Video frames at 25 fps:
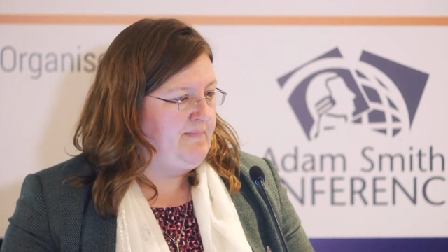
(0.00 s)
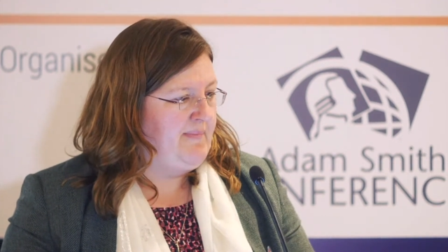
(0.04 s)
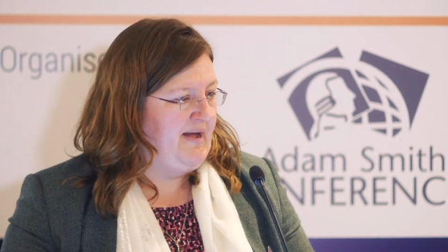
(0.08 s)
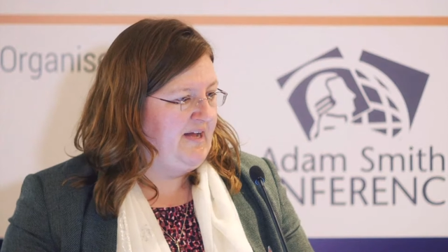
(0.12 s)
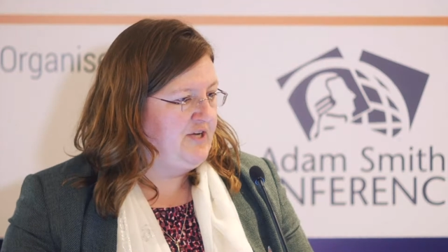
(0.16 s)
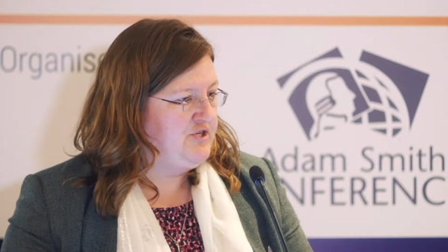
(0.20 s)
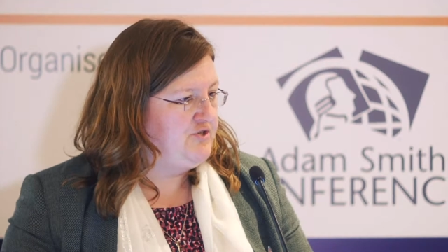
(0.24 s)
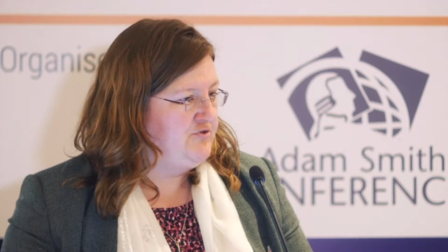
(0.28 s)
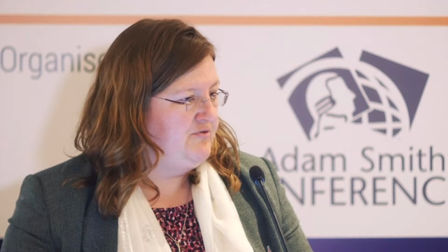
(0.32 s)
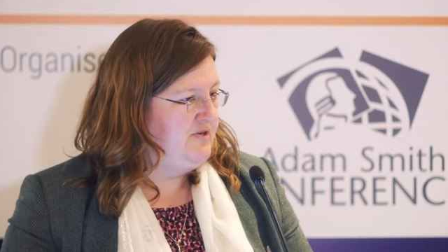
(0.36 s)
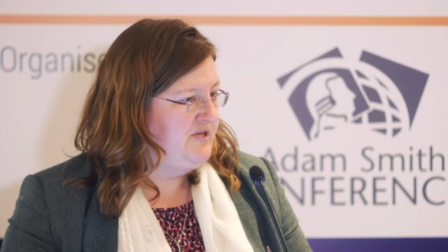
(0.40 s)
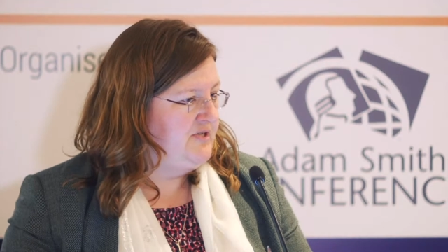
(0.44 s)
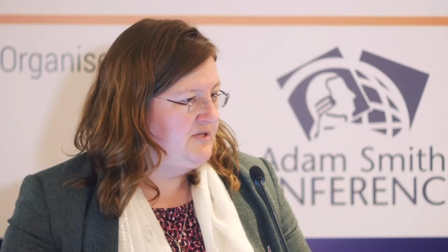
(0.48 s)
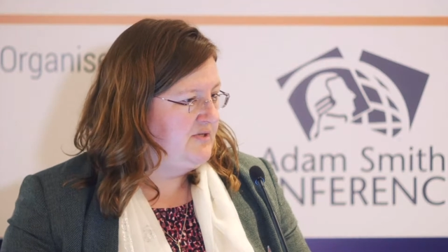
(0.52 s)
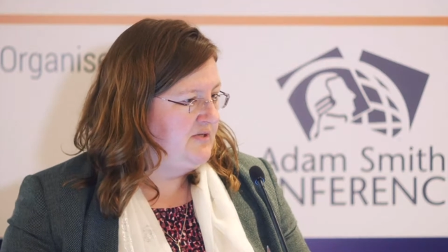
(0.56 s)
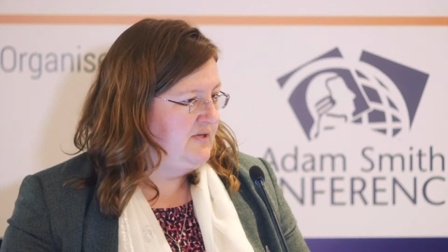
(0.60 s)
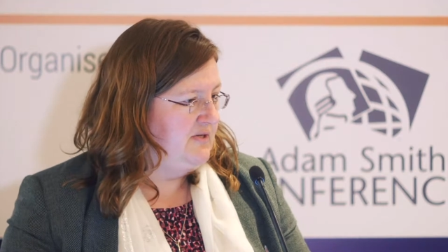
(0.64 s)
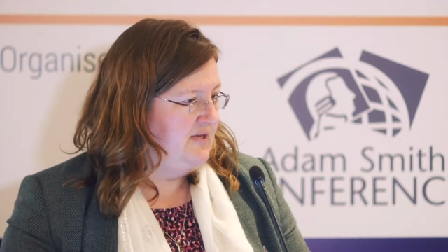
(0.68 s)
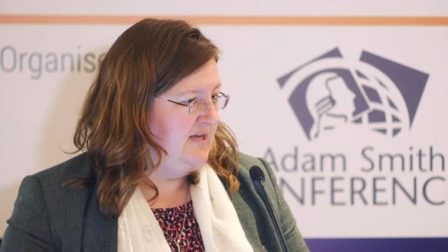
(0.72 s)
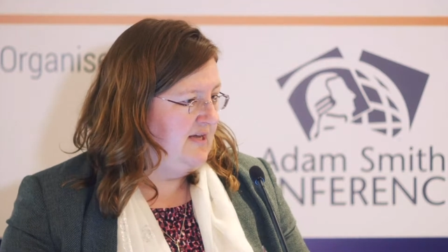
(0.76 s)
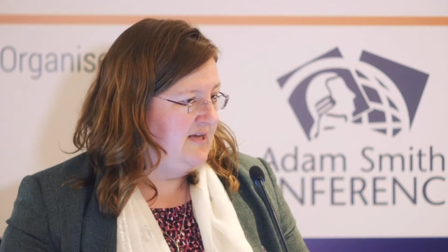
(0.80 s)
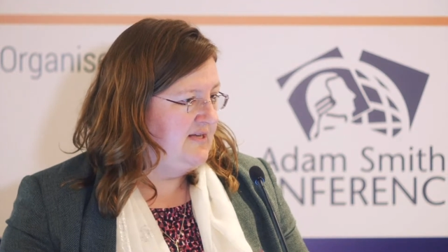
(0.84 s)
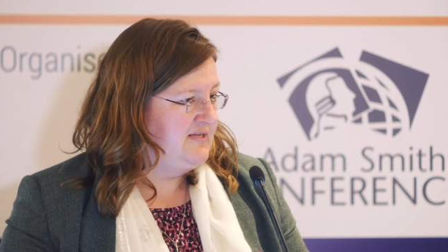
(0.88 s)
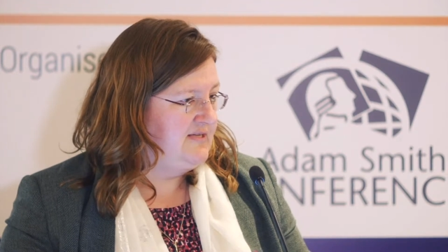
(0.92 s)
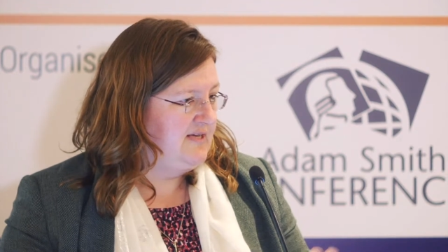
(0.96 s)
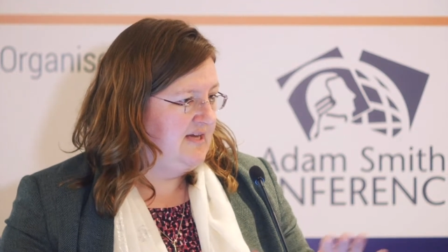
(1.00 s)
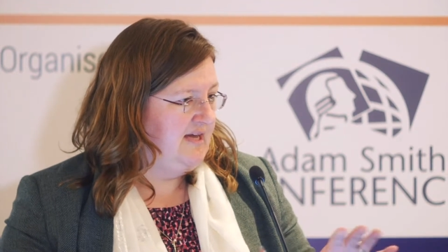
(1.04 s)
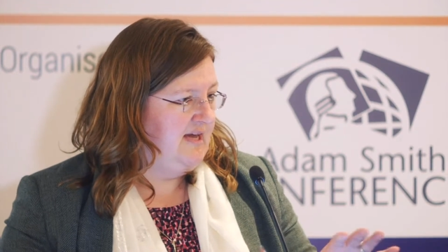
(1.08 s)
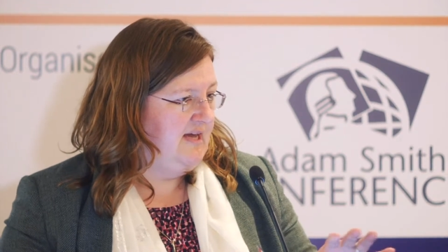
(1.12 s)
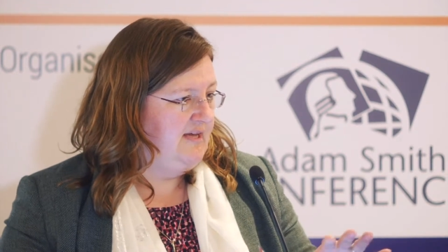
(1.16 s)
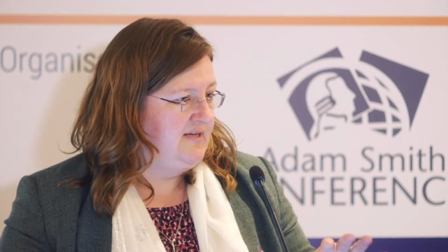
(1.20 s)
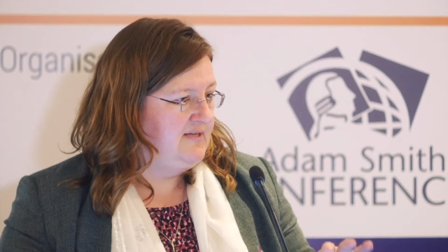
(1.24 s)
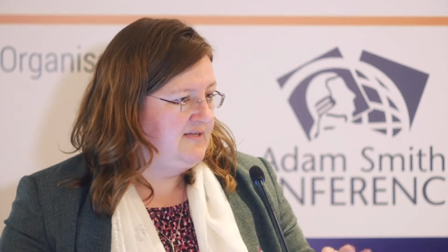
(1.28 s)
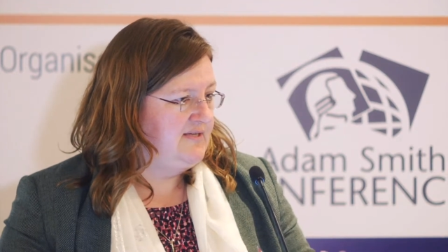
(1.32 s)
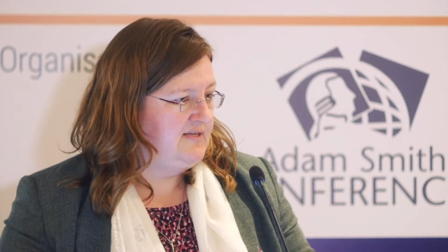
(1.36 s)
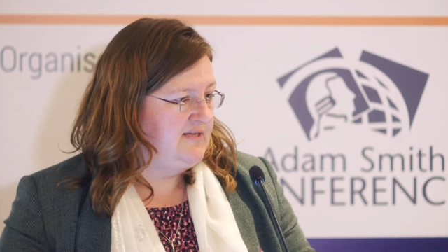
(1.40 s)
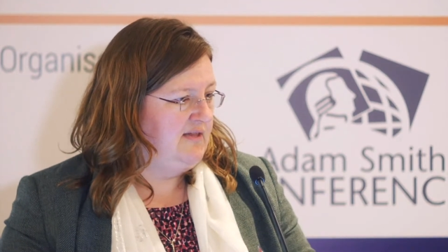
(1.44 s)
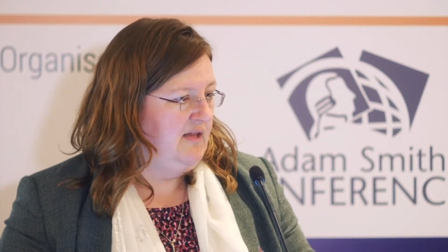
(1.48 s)
batteries,
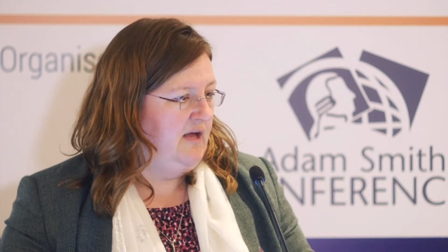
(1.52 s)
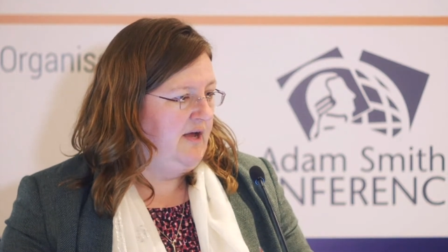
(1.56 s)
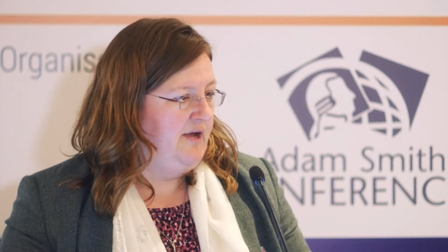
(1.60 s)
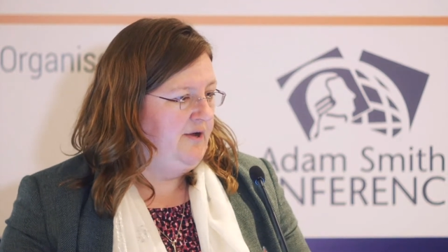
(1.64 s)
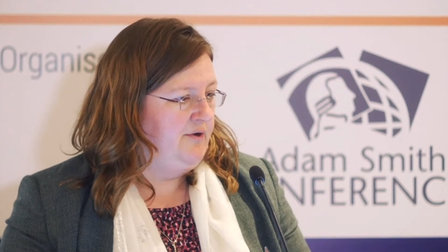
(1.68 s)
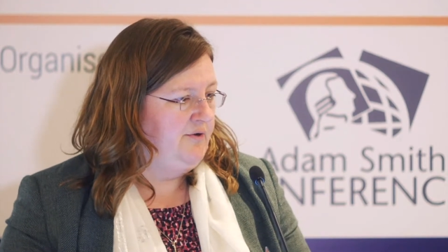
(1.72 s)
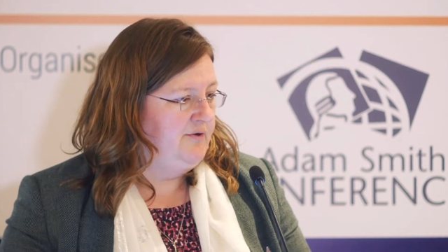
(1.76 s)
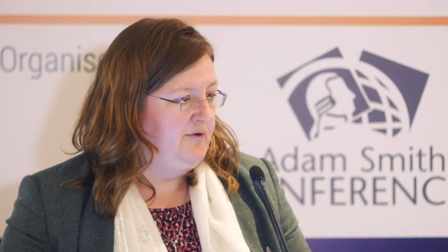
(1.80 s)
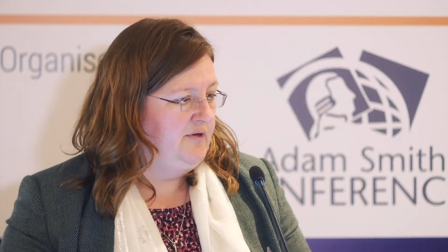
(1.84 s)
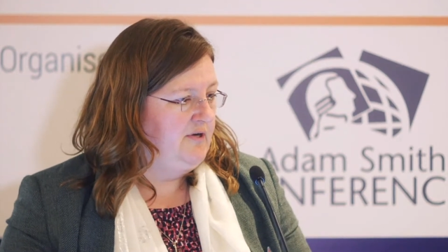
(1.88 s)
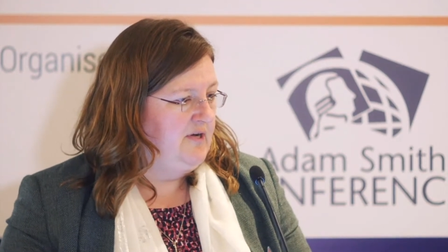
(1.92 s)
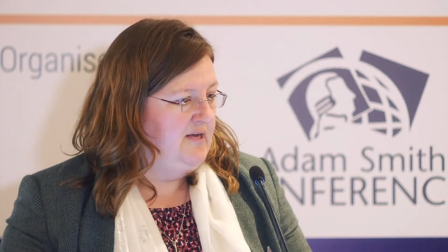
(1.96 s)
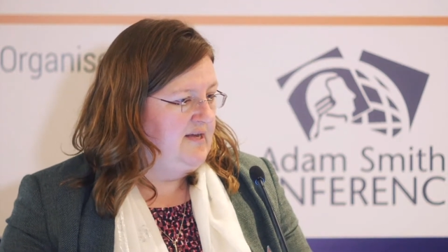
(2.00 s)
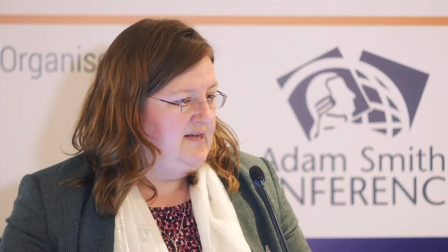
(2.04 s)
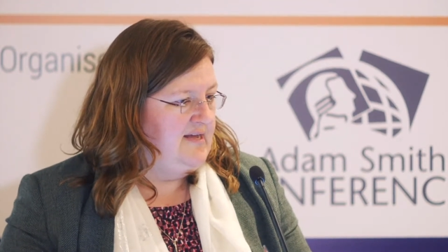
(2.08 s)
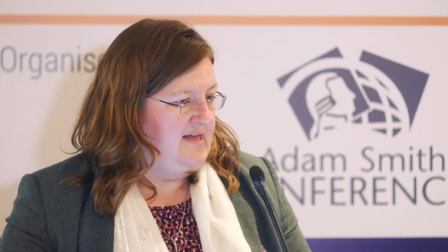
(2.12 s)
indicated as Li-ion,